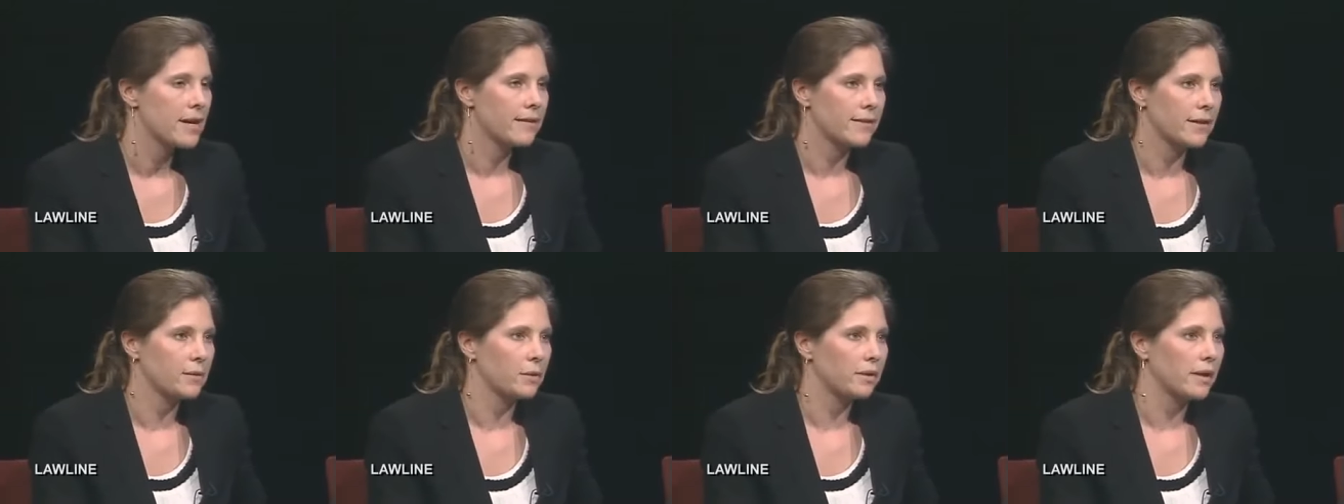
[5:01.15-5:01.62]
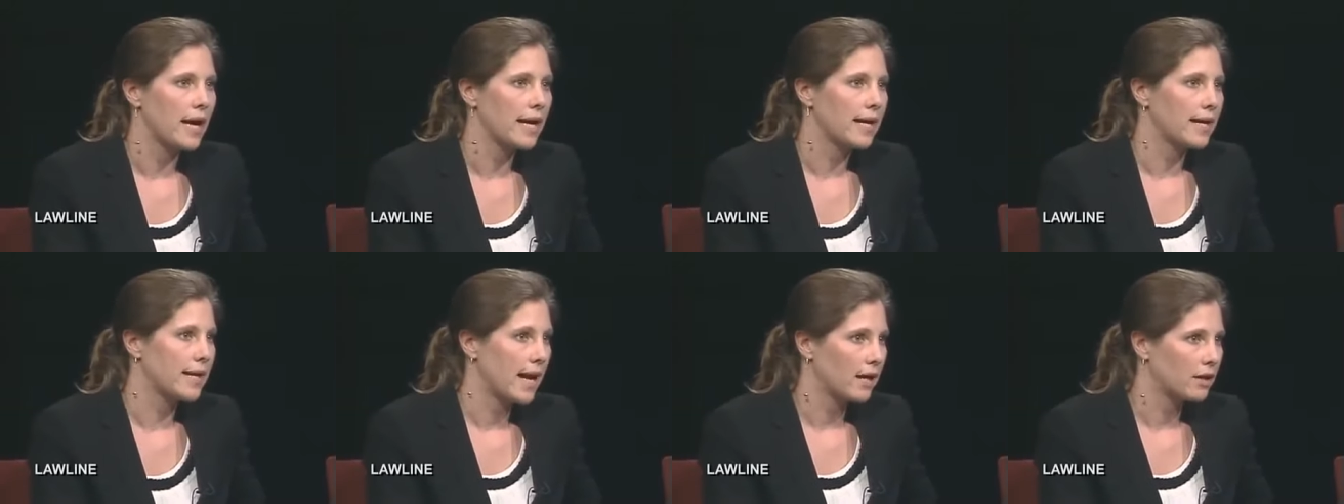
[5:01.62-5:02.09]
They rely
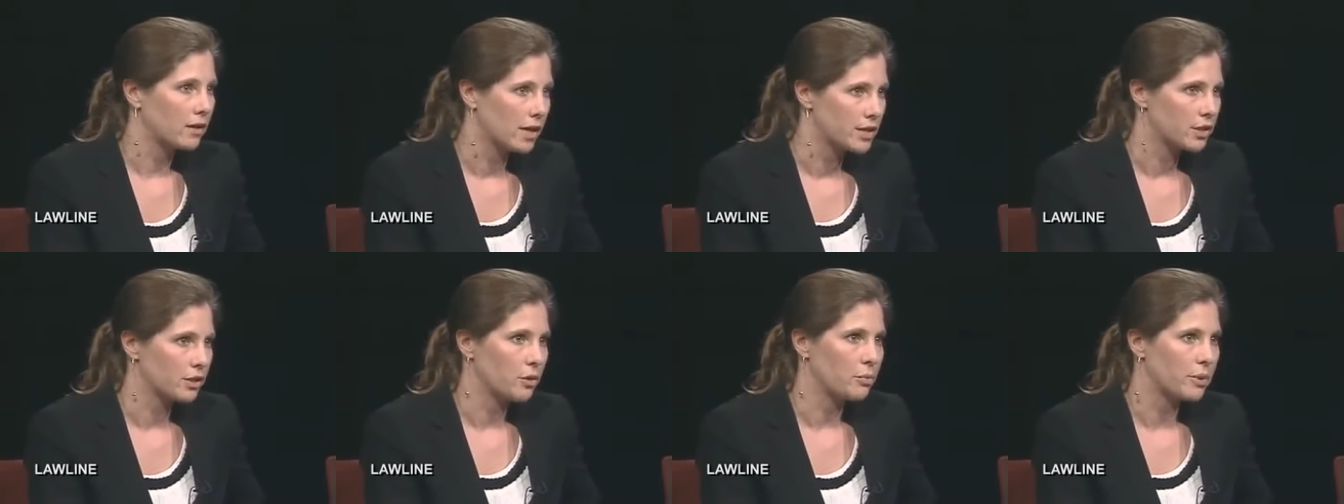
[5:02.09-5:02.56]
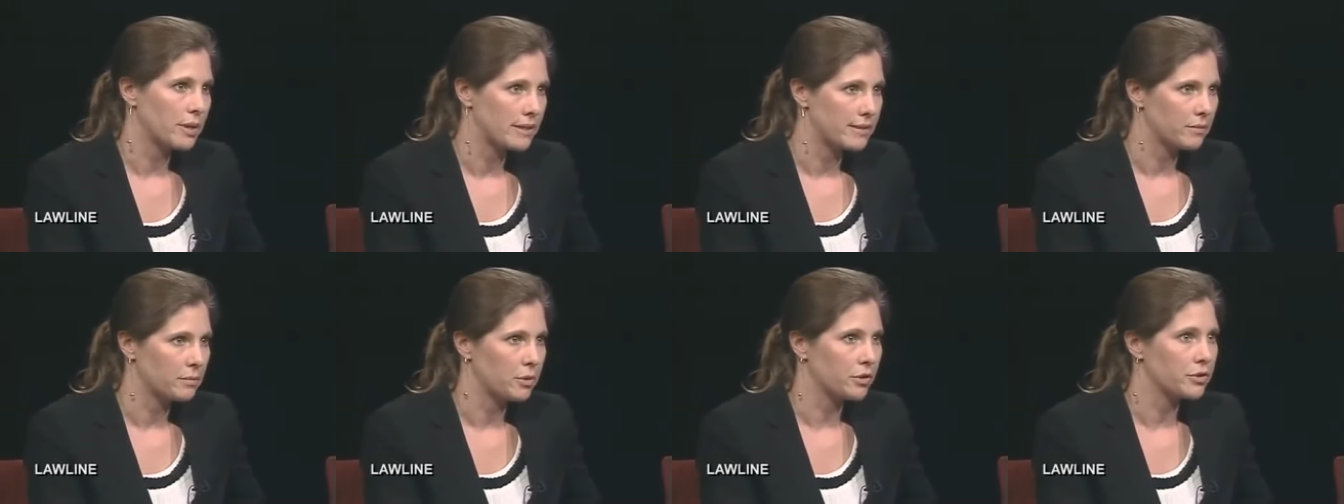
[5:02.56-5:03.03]
on ecological
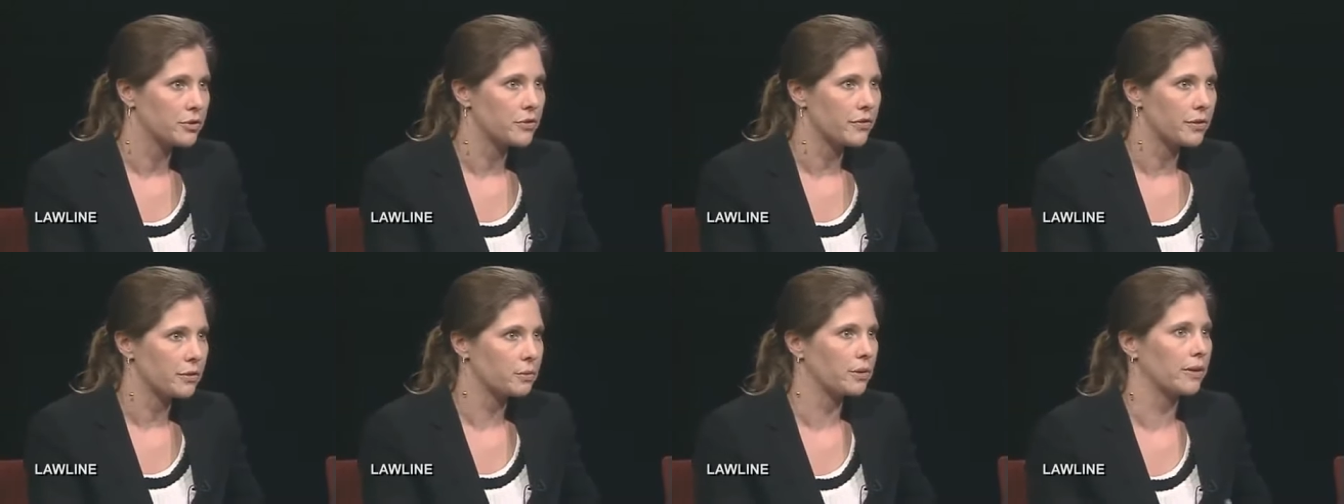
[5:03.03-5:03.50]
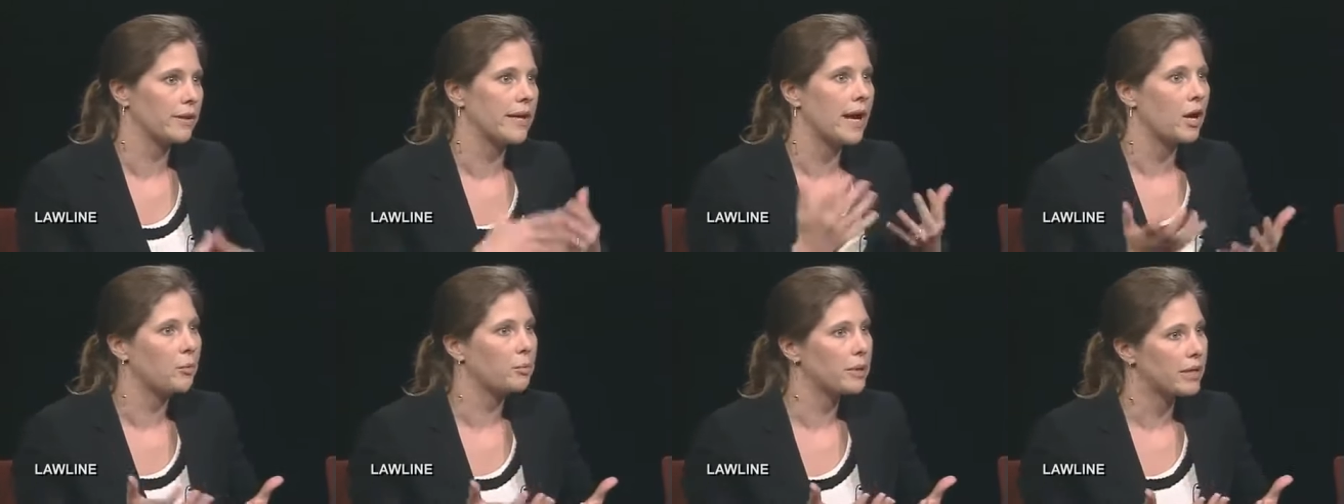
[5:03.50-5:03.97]
principles, so they really
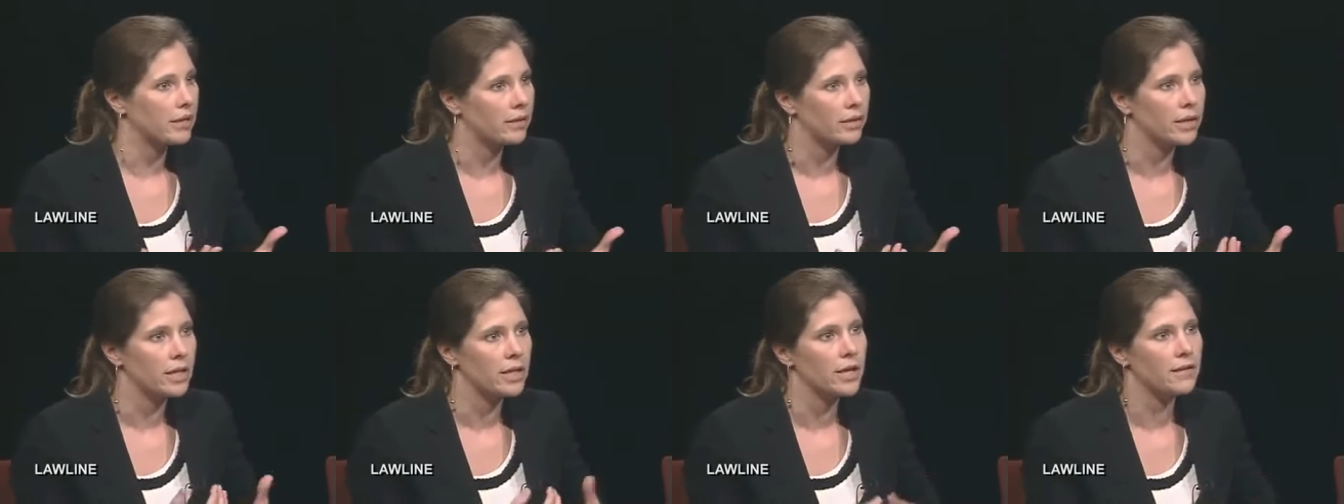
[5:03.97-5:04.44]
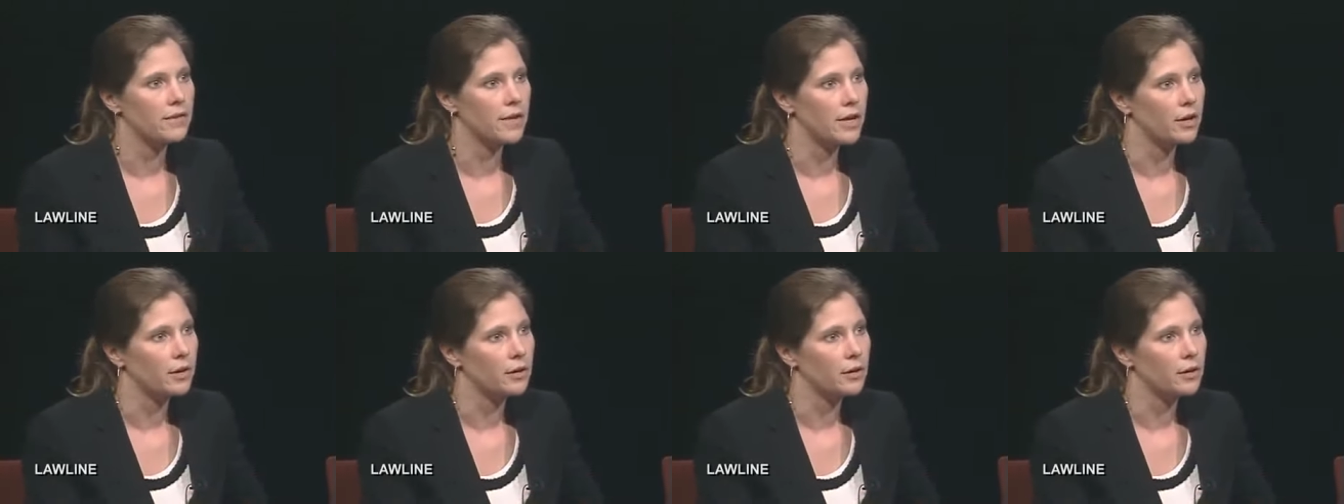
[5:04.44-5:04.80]
help healing the